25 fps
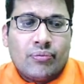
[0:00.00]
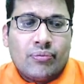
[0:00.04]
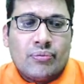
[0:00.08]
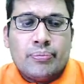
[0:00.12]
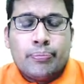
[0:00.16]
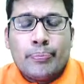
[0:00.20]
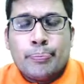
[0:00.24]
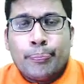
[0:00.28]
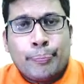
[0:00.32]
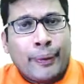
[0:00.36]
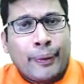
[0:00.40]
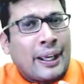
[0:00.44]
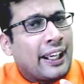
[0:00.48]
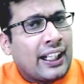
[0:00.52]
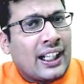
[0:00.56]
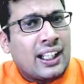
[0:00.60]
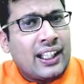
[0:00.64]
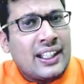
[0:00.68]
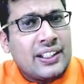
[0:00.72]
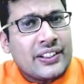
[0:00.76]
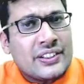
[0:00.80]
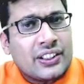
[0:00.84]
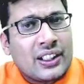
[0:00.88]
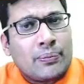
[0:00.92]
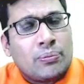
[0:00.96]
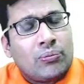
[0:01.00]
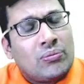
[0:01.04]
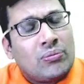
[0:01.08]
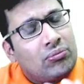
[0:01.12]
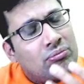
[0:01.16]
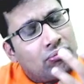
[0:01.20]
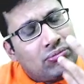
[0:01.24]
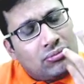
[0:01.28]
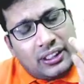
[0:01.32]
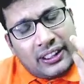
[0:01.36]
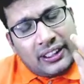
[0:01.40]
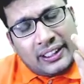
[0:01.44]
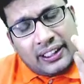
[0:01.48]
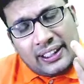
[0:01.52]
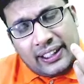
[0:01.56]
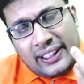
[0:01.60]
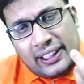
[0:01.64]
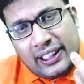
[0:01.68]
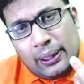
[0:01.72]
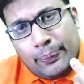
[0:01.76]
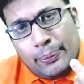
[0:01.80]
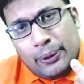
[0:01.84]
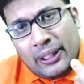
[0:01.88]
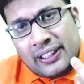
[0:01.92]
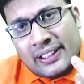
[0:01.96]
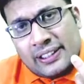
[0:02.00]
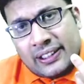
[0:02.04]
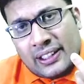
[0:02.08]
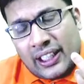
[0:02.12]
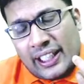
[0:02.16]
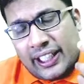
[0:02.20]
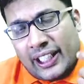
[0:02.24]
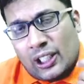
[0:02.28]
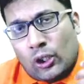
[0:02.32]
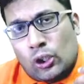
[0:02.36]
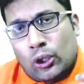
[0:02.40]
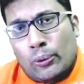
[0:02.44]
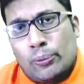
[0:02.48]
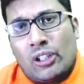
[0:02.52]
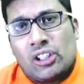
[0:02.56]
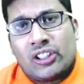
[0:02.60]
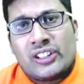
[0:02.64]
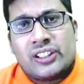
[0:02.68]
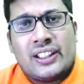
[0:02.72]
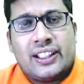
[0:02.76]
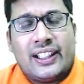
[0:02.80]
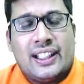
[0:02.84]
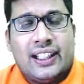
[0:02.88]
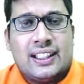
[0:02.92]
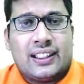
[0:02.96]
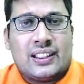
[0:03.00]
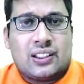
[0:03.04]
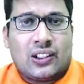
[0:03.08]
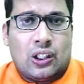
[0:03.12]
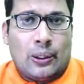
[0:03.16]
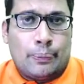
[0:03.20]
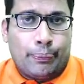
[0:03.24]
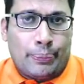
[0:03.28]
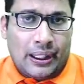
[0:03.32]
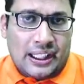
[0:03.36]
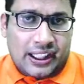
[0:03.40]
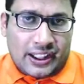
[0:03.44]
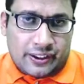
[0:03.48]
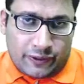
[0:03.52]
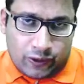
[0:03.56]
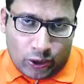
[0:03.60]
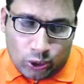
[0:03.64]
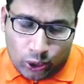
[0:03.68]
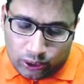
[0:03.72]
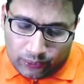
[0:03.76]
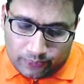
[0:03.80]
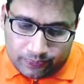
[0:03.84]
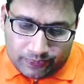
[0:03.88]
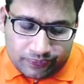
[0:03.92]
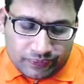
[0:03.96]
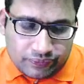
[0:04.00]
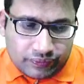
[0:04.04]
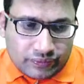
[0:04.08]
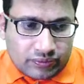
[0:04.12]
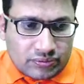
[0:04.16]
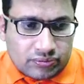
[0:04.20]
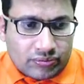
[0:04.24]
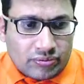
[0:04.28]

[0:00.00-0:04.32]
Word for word: hmm, mechanism it inhibits cytochrome oxidase complex 4